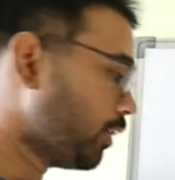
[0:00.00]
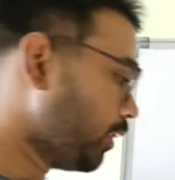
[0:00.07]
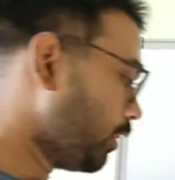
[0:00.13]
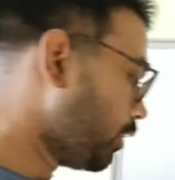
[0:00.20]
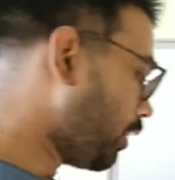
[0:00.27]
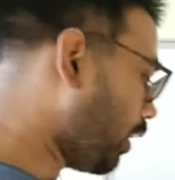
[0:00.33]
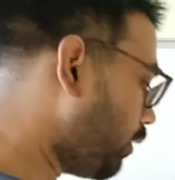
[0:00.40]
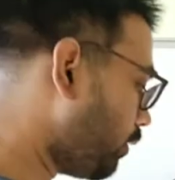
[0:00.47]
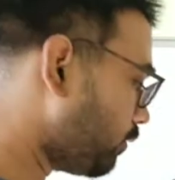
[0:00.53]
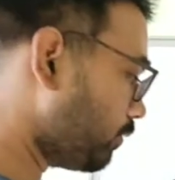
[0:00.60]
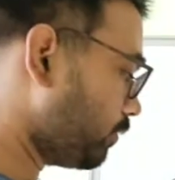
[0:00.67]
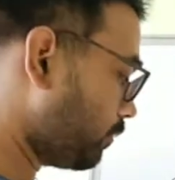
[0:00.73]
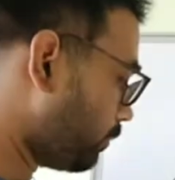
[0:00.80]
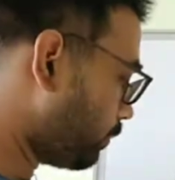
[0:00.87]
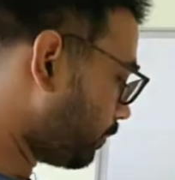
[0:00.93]

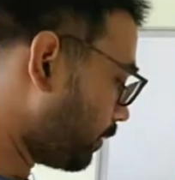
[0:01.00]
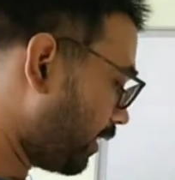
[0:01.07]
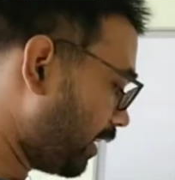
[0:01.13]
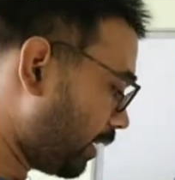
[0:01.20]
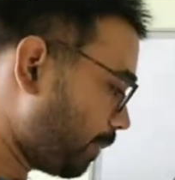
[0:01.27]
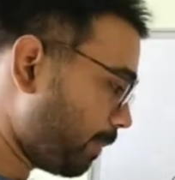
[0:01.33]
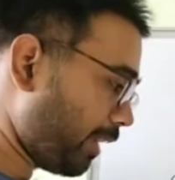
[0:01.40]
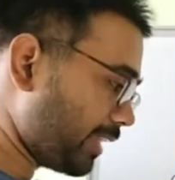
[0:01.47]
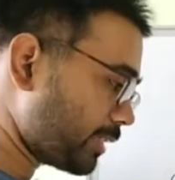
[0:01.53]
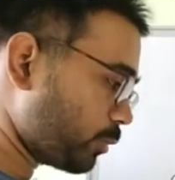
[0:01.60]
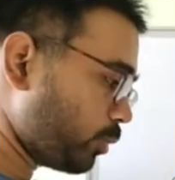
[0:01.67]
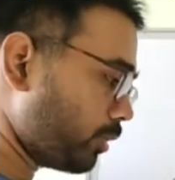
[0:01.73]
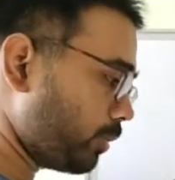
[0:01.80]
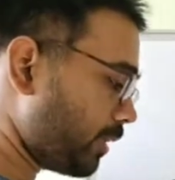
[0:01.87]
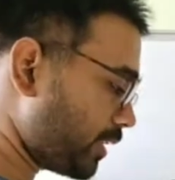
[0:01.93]
Now here plus
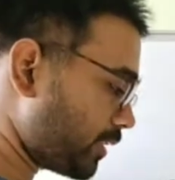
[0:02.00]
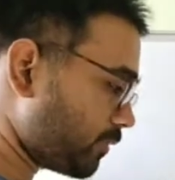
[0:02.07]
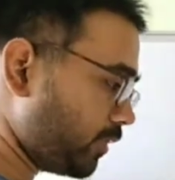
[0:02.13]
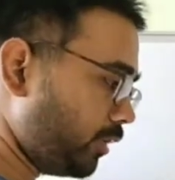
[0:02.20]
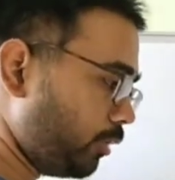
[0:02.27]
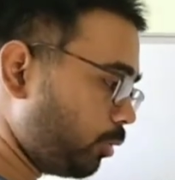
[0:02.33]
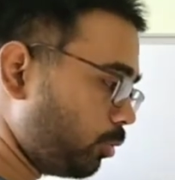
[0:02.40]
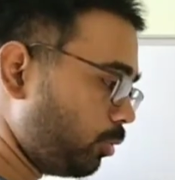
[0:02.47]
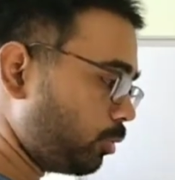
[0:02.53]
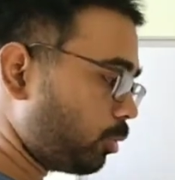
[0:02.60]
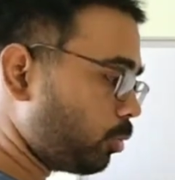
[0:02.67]
1 plus 1, 2,